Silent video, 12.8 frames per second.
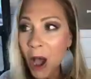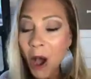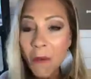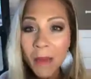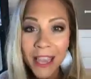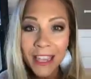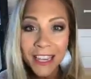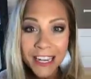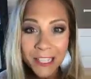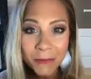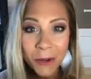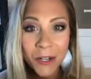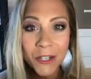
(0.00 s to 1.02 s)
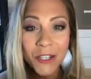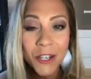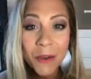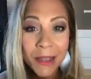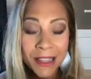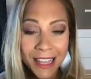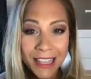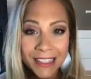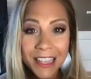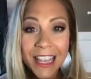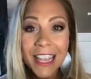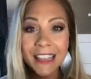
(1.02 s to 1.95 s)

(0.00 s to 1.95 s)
Oh my goodness, we're doing this.